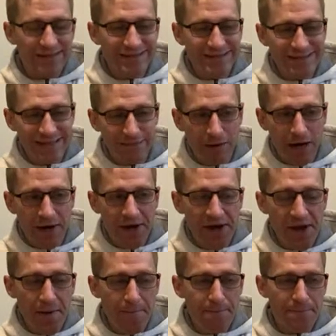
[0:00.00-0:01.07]

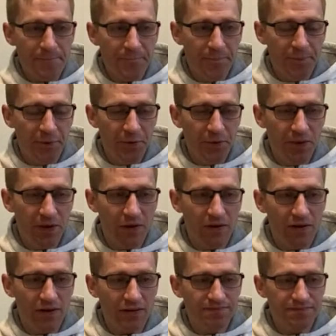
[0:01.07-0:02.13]
Jingmai,
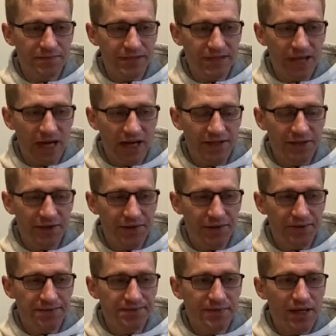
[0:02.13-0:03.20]
Bulong,
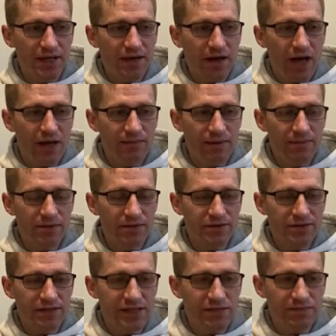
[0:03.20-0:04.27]
Nano. I remember those
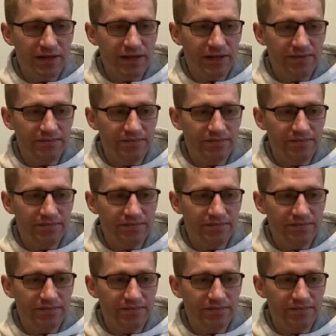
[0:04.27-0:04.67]
teas being